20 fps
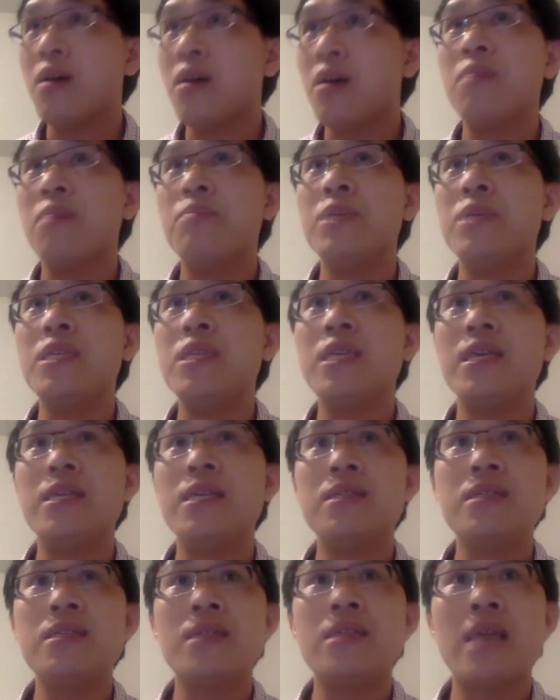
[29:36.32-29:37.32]

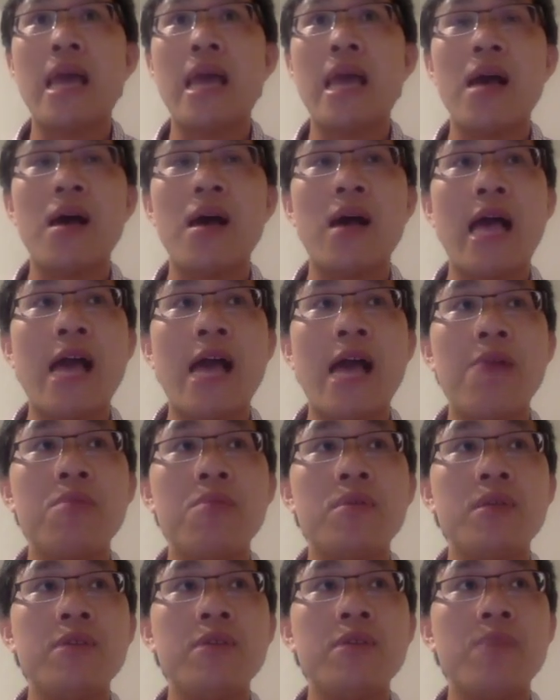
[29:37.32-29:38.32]
meetings
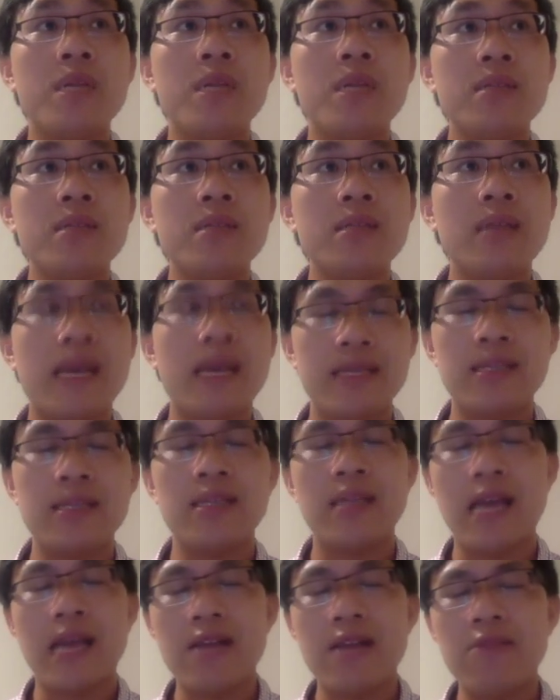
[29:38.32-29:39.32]
every month. I
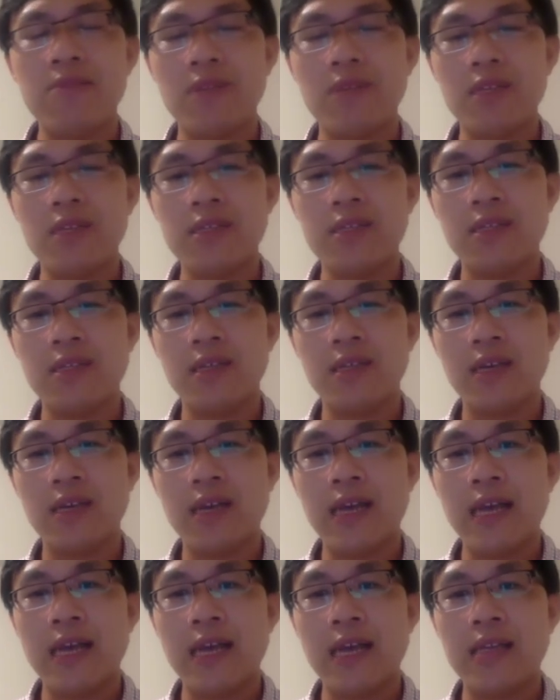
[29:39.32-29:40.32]
said every month,
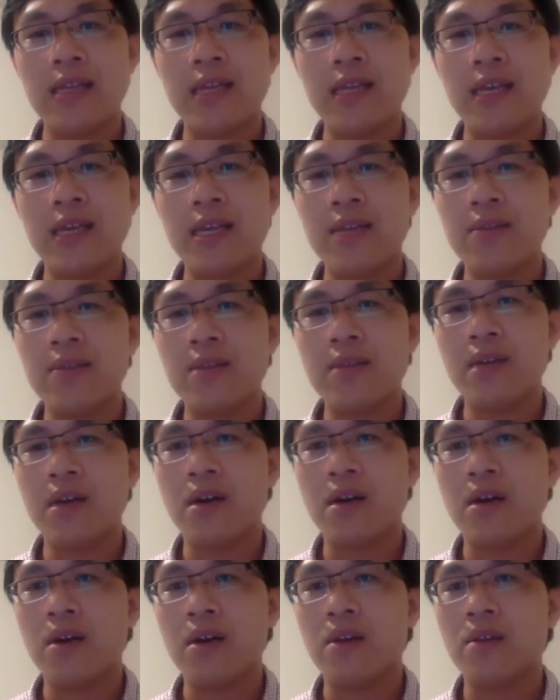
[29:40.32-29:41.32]
and then
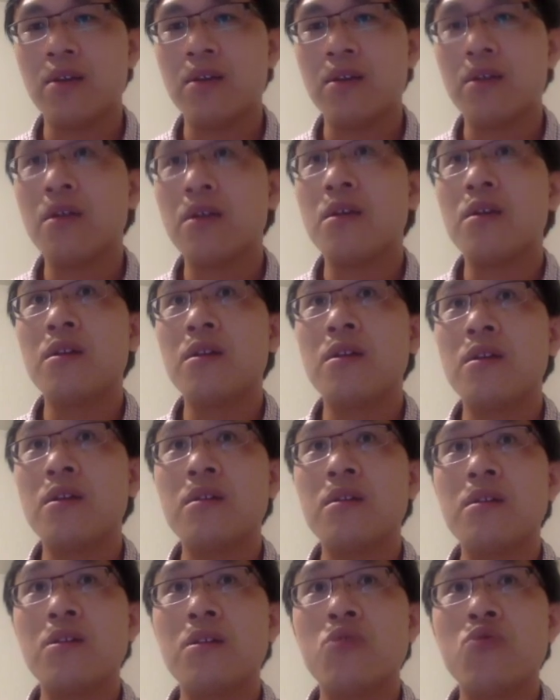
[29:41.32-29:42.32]

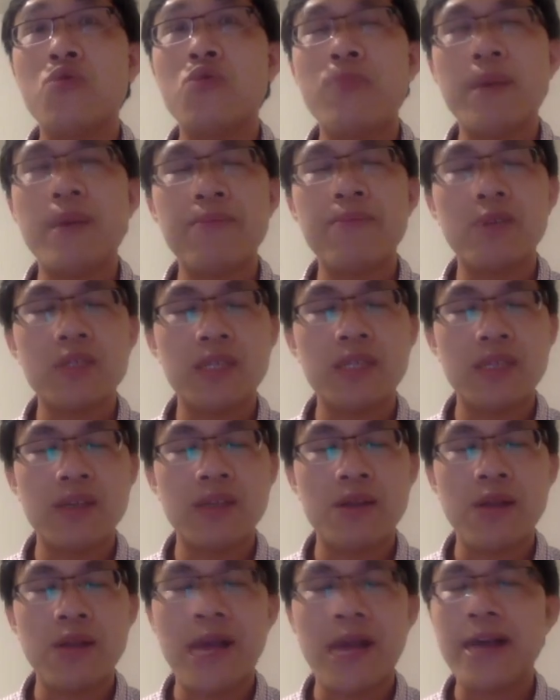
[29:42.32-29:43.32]
the group members in the
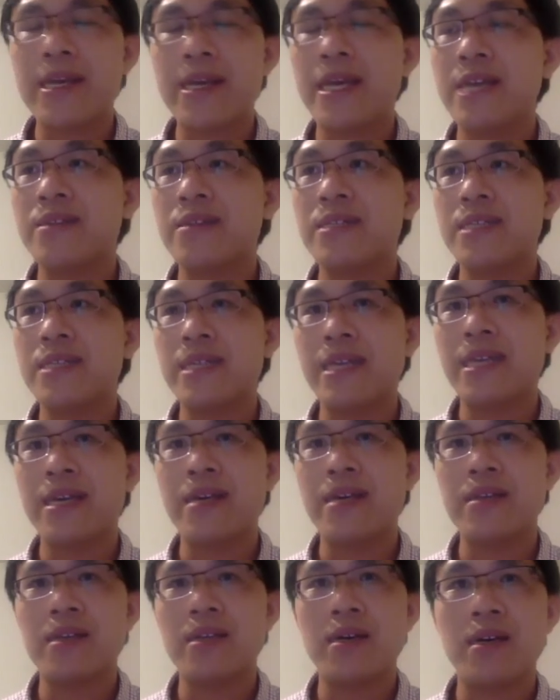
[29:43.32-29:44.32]
lab can
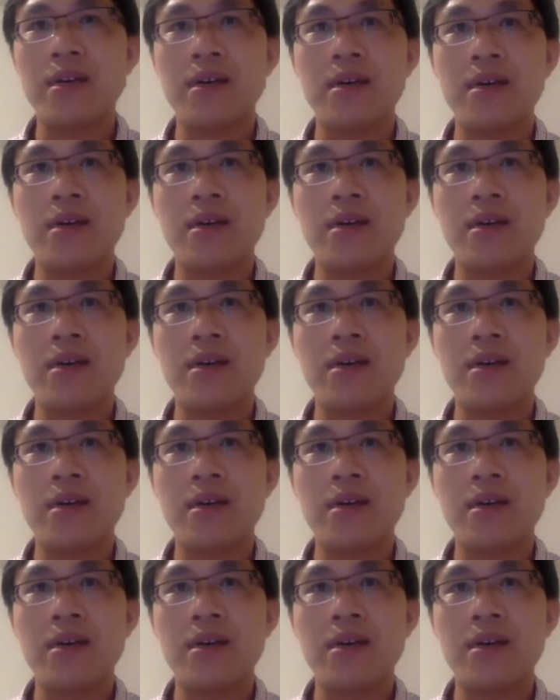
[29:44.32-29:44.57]
share their